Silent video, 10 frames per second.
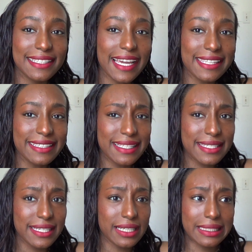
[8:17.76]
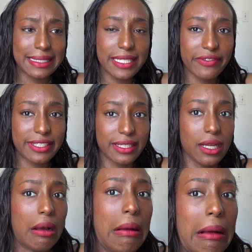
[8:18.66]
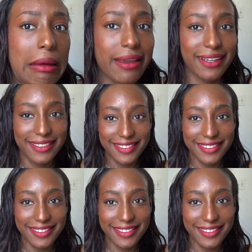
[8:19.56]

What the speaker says: I think that's it. I think that's everything. Yeah.